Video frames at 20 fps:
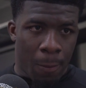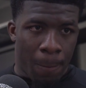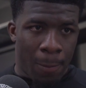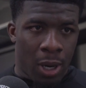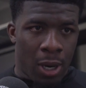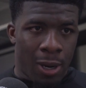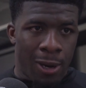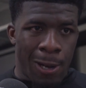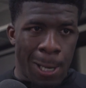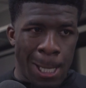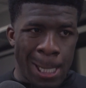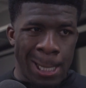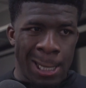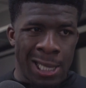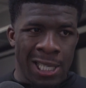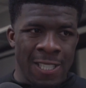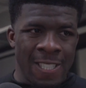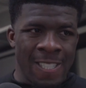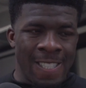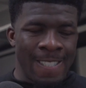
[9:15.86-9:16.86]
but
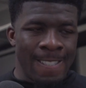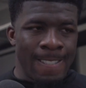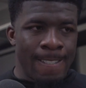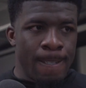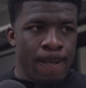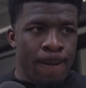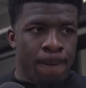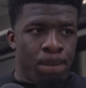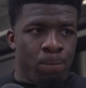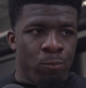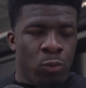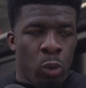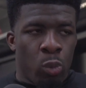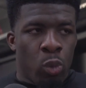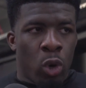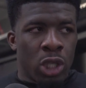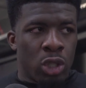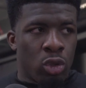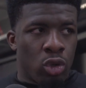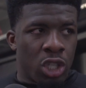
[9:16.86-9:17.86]

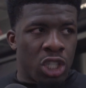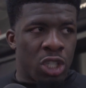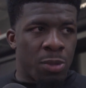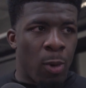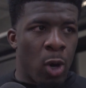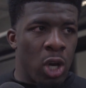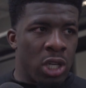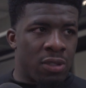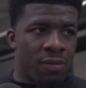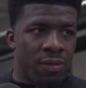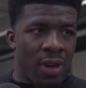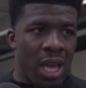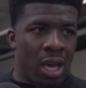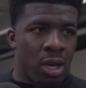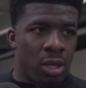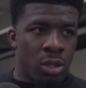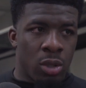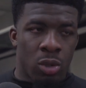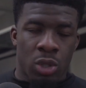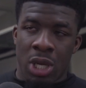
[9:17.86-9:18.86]
Dubois is not the smartest
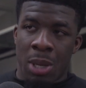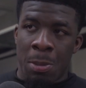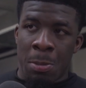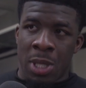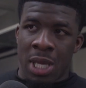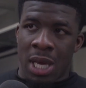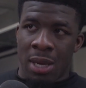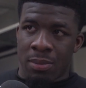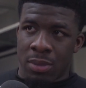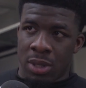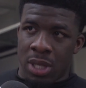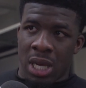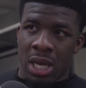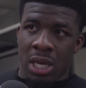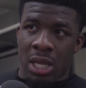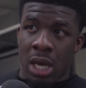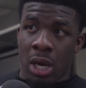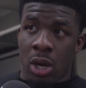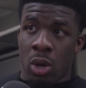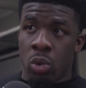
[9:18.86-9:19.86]
fighter, so sometimes
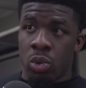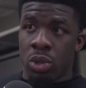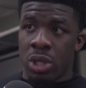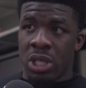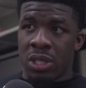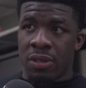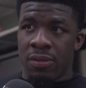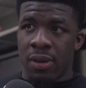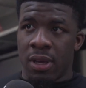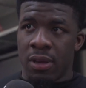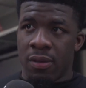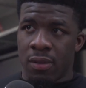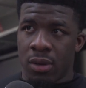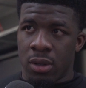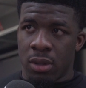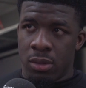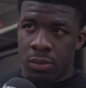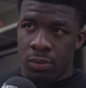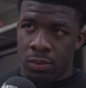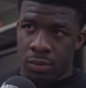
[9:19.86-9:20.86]
that goes in his favour.
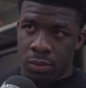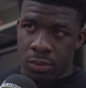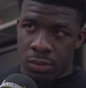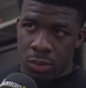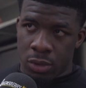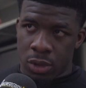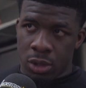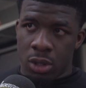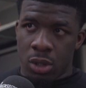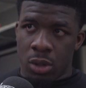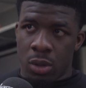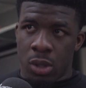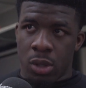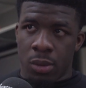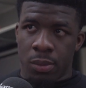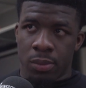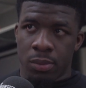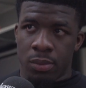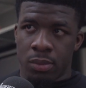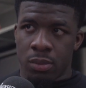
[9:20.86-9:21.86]
You
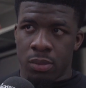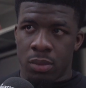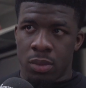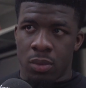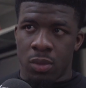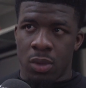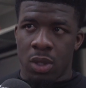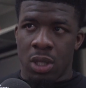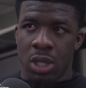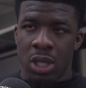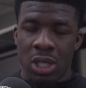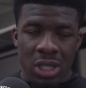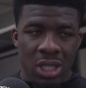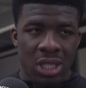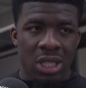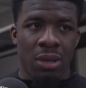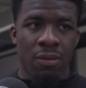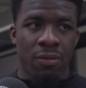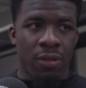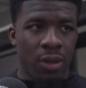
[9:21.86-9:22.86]
know, he does the
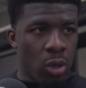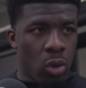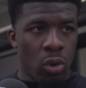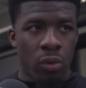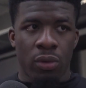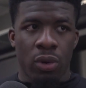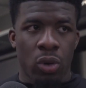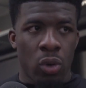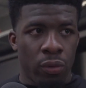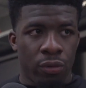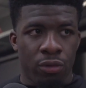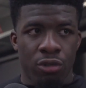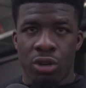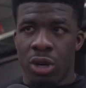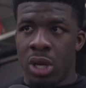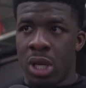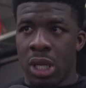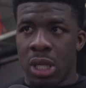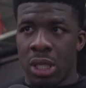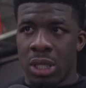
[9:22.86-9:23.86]
same thing over and over
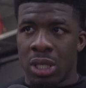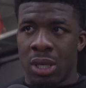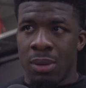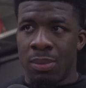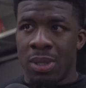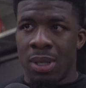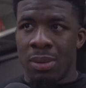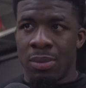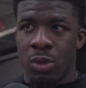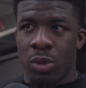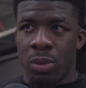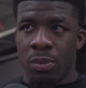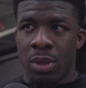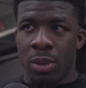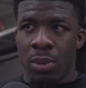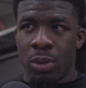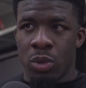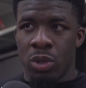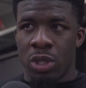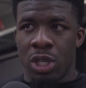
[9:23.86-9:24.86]
again, and sometimes when
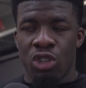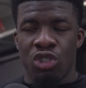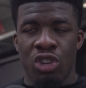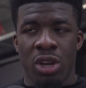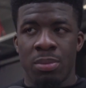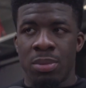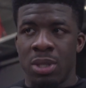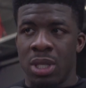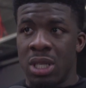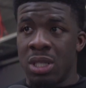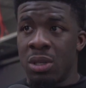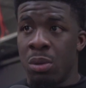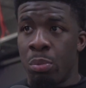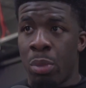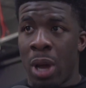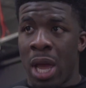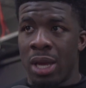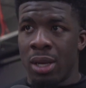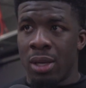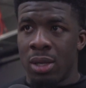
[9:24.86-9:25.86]
people set traps, he doesn't
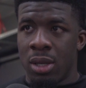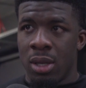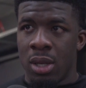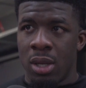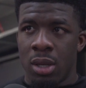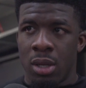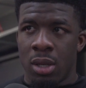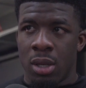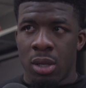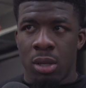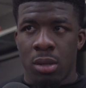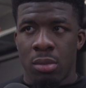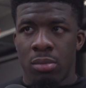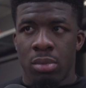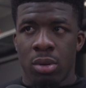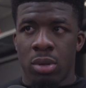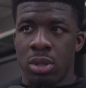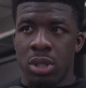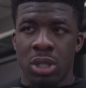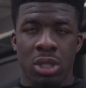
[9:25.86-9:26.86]
bite
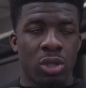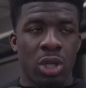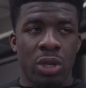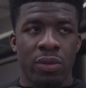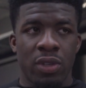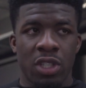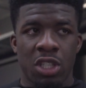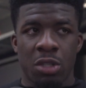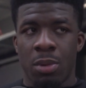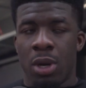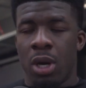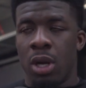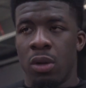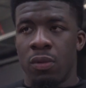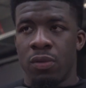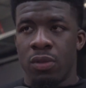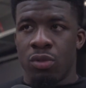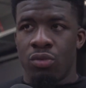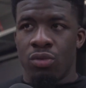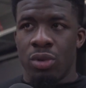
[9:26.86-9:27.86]
because he's not even smart
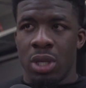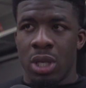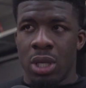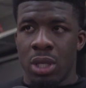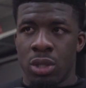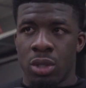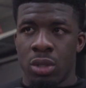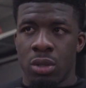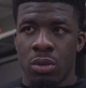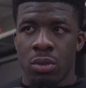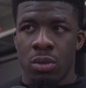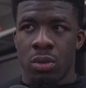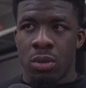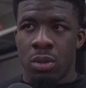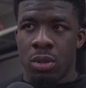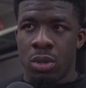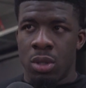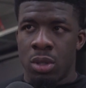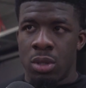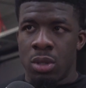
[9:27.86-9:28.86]
enough to read it. So
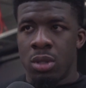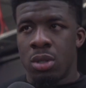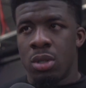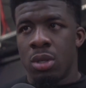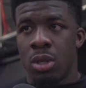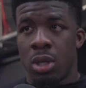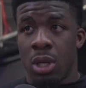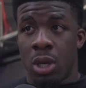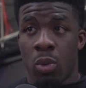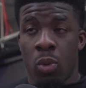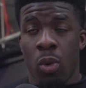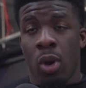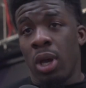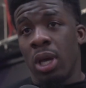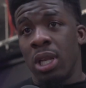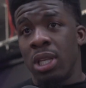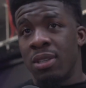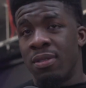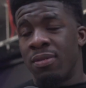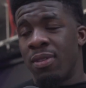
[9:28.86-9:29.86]
it can work
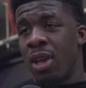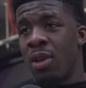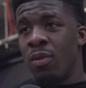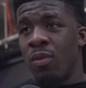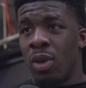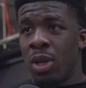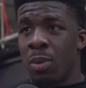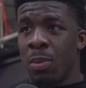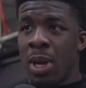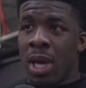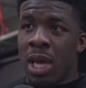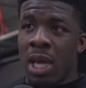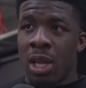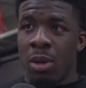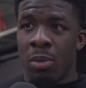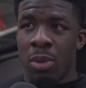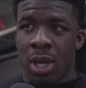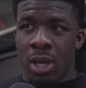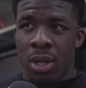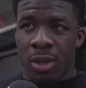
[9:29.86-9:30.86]
in his favour. He might end
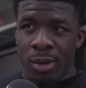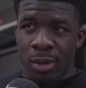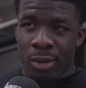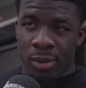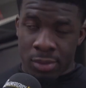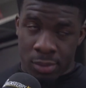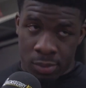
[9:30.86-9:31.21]
up hitting